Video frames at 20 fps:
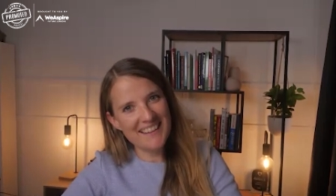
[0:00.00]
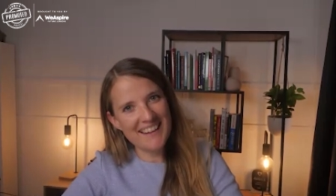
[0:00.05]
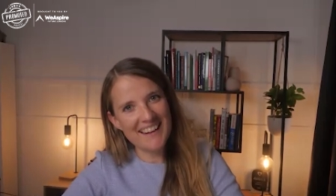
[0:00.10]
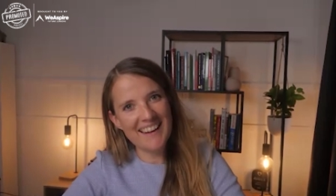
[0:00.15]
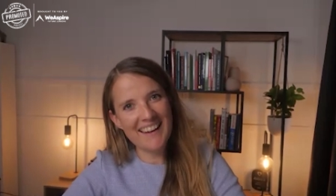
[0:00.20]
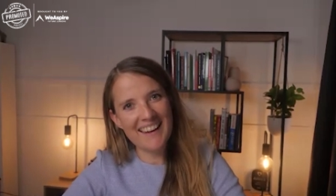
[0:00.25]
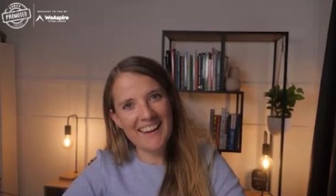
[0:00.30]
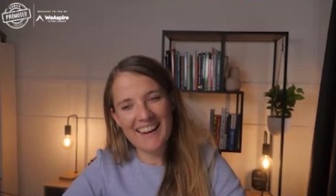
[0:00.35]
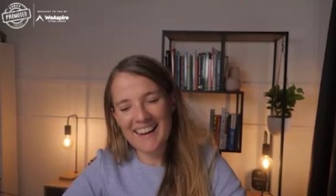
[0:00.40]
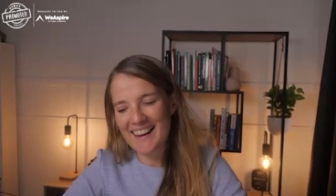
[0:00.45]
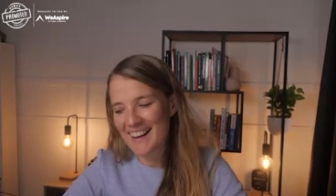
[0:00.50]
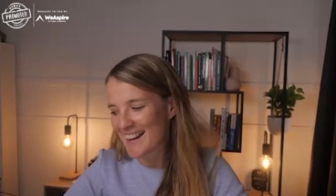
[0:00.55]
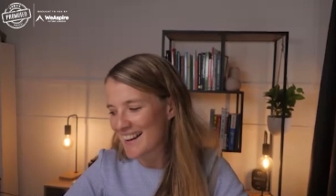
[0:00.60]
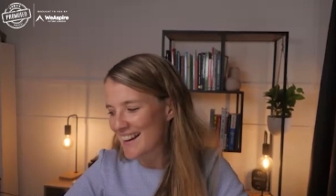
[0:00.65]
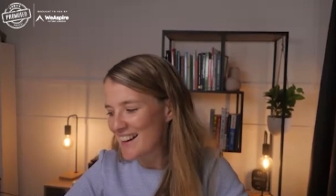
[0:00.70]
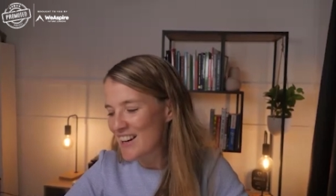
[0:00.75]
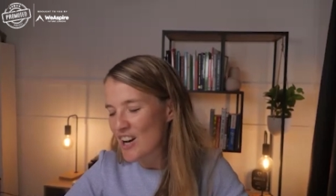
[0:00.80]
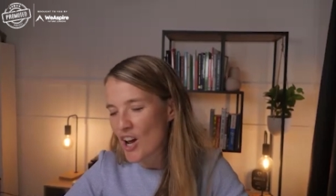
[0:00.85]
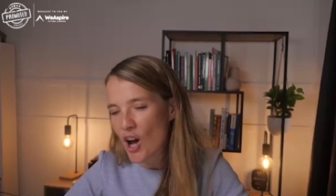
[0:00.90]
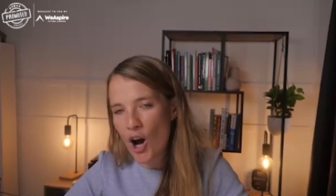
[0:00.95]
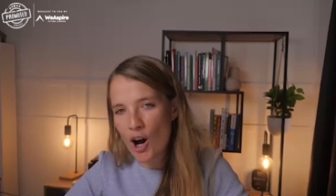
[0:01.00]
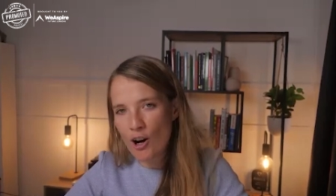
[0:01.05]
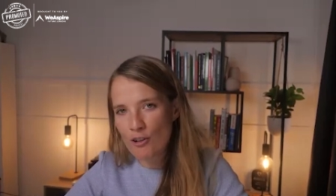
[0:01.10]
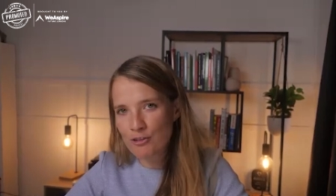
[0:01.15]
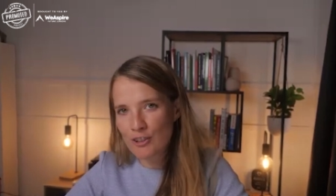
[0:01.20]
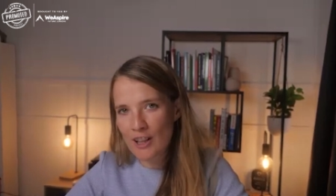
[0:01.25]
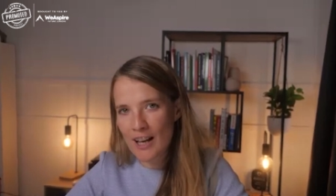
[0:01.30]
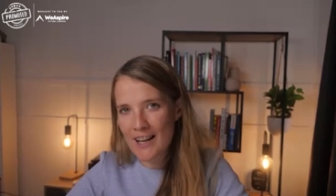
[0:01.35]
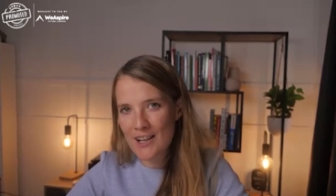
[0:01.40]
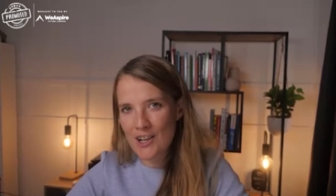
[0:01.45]
uh, you know,
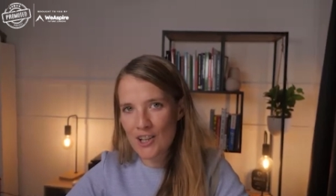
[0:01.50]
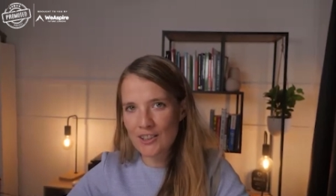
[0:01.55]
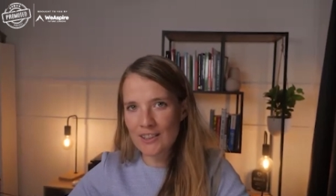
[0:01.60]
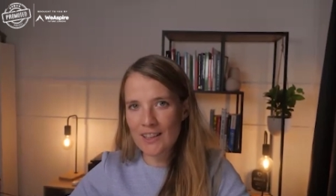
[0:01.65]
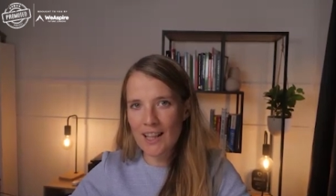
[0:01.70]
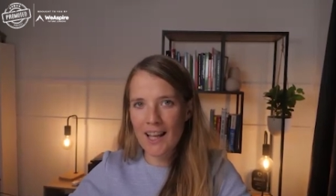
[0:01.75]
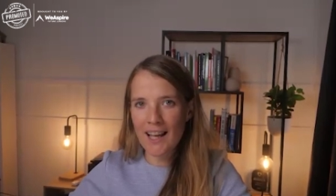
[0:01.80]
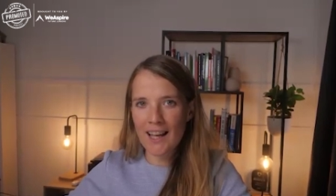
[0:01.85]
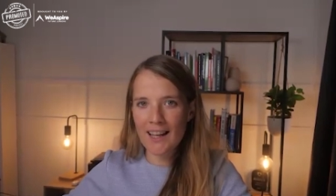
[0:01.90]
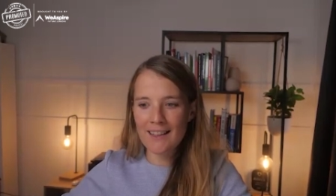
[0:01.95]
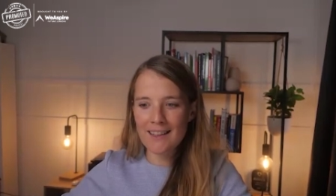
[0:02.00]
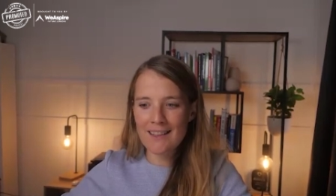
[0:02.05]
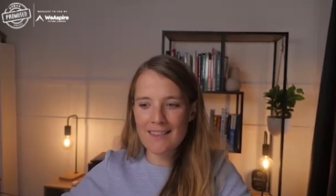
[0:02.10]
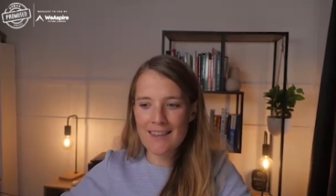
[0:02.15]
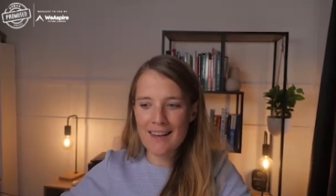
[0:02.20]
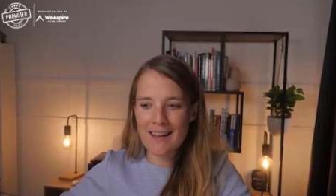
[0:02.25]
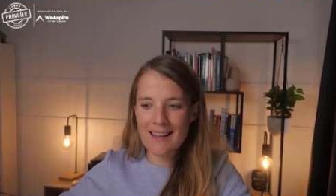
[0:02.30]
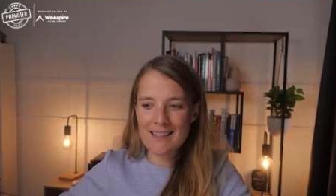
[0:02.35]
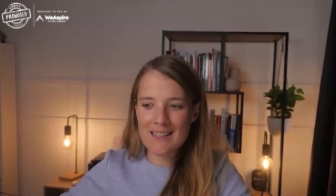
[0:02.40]
offline, online. Really